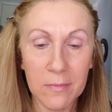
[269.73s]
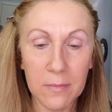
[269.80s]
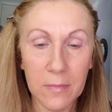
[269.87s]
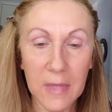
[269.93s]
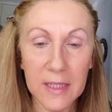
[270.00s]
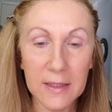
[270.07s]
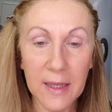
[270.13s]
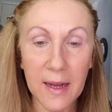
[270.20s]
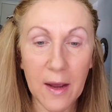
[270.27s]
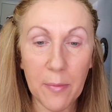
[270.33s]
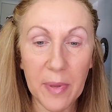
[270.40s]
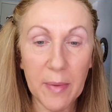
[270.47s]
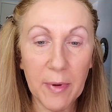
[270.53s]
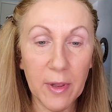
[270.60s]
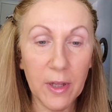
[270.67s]
That's not how
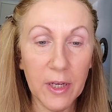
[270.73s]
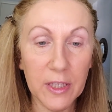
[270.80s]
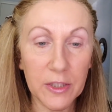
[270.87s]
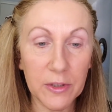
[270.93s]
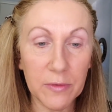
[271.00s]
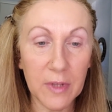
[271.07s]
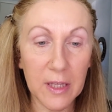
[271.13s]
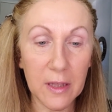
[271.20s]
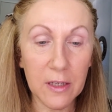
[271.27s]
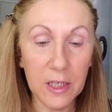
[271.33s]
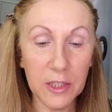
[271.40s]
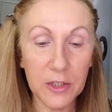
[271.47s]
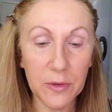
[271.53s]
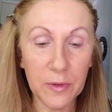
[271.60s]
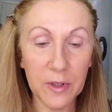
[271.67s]
people look at you. They look
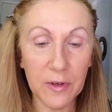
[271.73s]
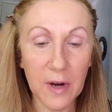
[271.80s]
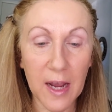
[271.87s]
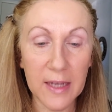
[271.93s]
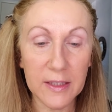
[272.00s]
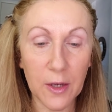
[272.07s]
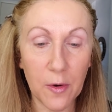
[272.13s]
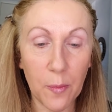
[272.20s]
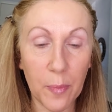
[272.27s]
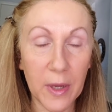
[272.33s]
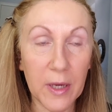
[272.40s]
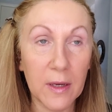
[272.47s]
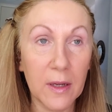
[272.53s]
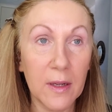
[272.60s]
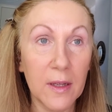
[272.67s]
at you with your eyes open.
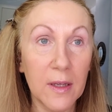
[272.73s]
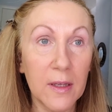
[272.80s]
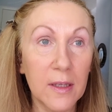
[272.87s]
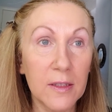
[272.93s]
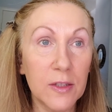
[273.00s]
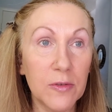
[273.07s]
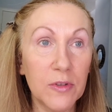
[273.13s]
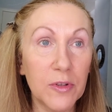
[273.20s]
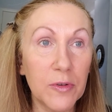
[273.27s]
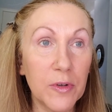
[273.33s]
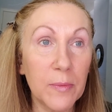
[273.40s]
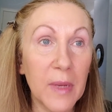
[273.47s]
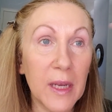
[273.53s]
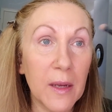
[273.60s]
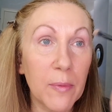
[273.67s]
So do your
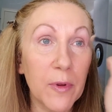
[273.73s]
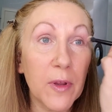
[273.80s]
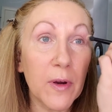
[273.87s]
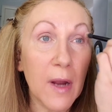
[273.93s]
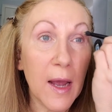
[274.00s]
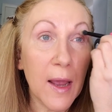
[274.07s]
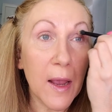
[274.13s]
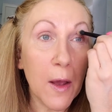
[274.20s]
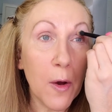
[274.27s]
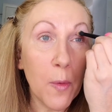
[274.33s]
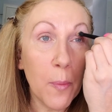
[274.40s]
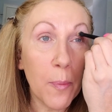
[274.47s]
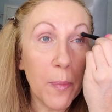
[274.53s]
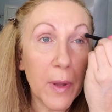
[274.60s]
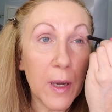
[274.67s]
makeup with your eye
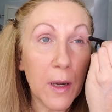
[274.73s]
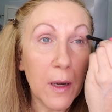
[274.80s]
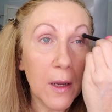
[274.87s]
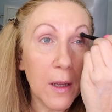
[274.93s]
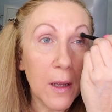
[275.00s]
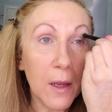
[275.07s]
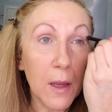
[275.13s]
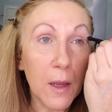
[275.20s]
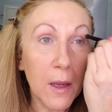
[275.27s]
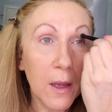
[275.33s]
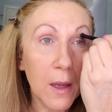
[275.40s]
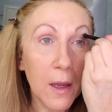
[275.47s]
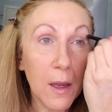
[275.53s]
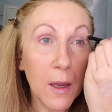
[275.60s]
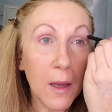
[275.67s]
open
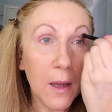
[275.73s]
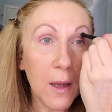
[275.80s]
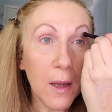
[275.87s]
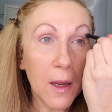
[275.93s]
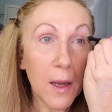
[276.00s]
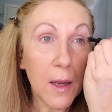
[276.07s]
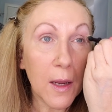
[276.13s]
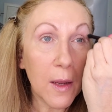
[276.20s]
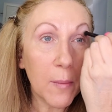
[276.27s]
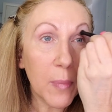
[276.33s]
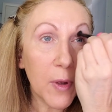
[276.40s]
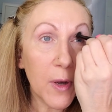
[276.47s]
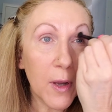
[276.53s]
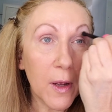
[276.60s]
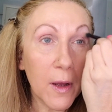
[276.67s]
and put
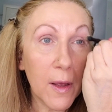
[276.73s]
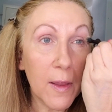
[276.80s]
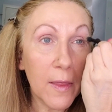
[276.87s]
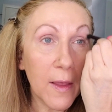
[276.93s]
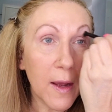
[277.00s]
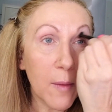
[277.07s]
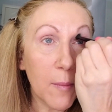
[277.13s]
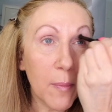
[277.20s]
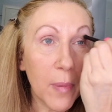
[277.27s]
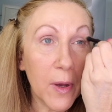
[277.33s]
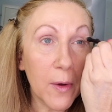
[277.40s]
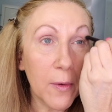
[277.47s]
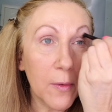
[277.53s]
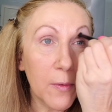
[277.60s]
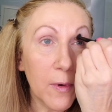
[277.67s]
it on that
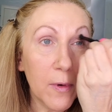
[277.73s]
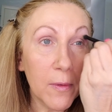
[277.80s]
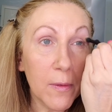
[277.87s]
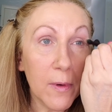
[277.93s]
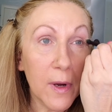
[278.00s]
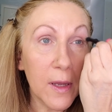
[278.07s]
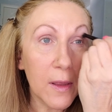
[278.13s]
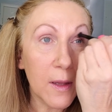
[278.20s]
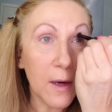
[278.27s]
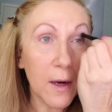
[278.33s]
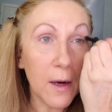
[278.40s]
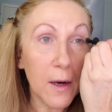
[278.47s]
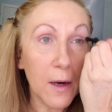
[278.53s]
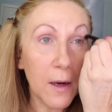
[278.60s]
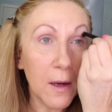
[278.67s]
bone right
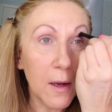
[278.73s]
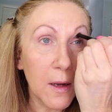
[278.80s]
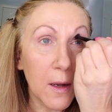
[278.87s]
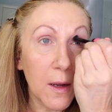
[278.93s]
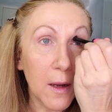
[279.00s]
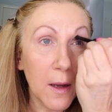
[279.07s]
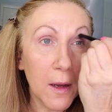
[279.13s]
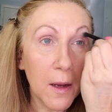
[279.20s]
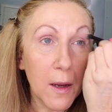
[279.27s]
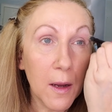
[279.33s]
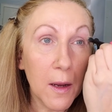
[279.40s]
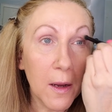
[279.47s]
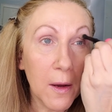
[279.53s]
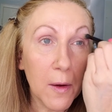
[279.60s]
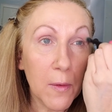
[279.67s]
there
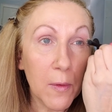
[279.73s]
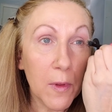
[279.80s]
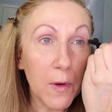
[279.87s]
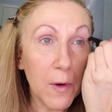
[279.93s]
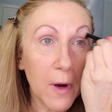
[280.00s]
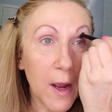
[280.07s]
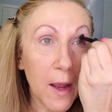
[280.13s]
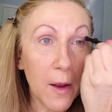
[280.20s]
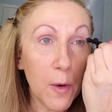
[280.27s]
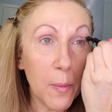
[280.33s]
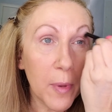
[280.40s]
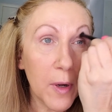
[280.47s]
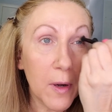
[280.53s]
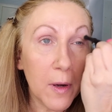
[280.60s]
with your eye open.